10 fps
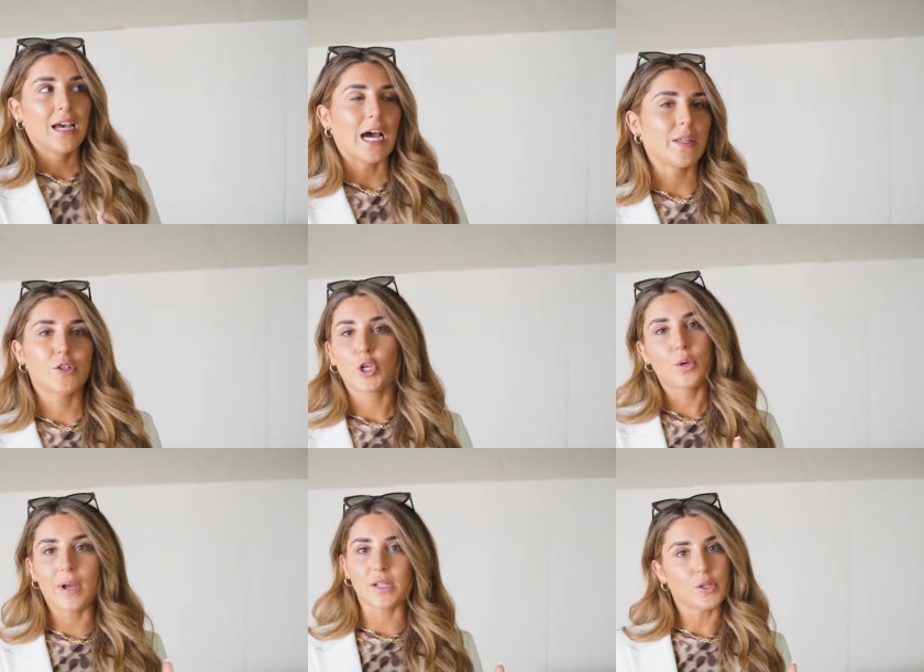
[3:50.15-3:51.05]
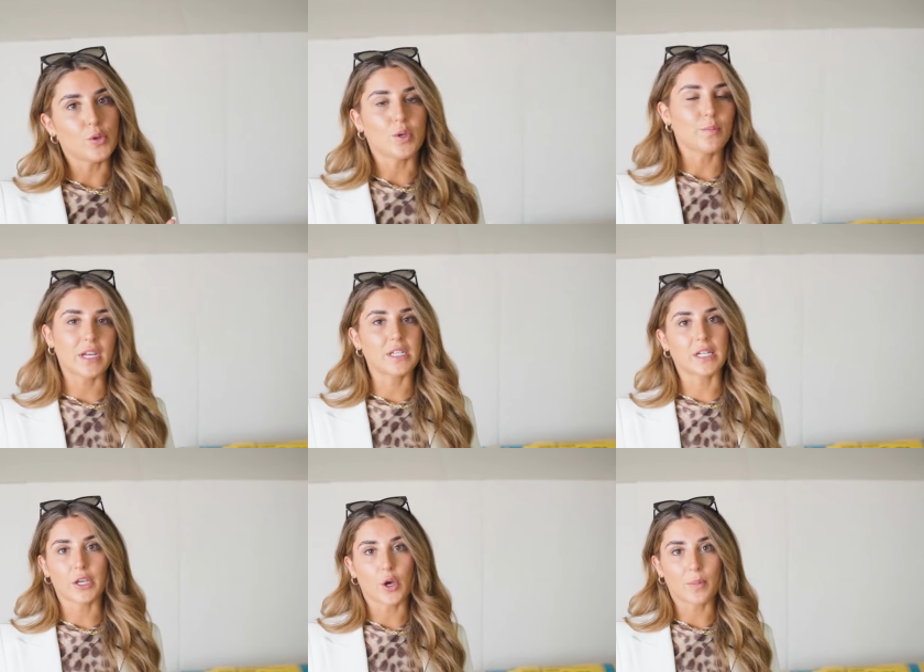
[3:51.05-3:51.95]
and there's 2 ways that you can
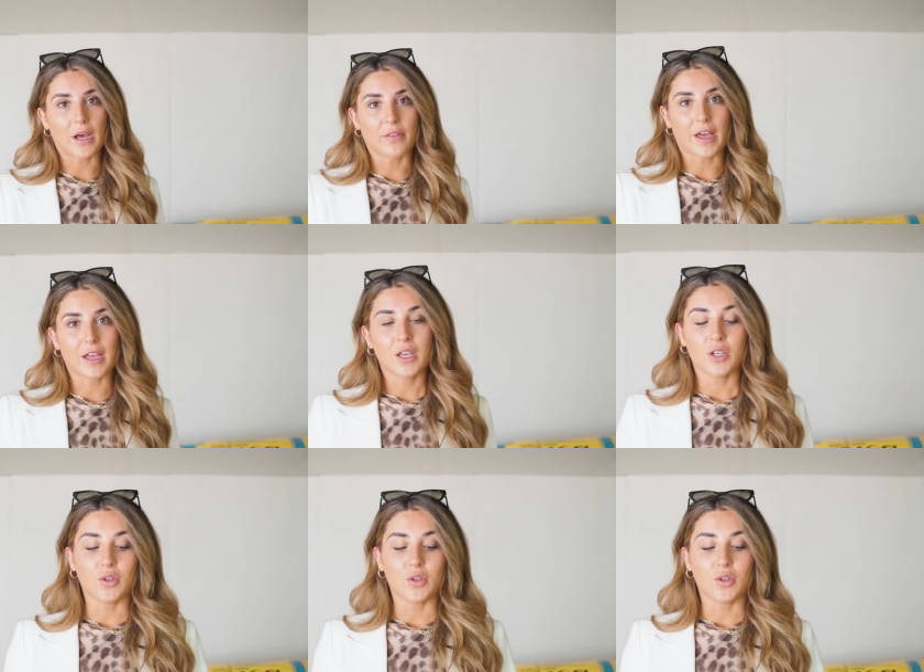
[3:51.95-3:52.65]
basically go about that.